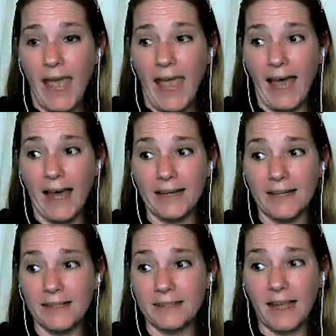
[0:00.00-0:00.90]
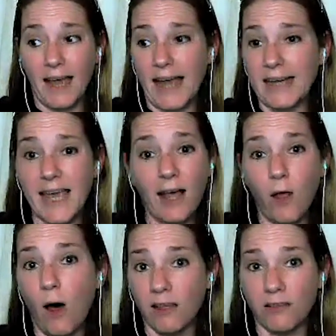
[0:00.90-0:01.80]
And I tell
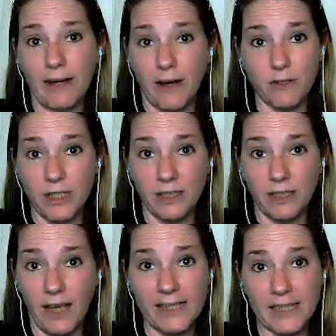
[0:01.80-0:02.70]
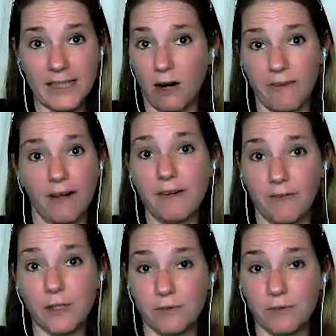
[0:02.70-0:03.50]
all of my coaching clients in our very first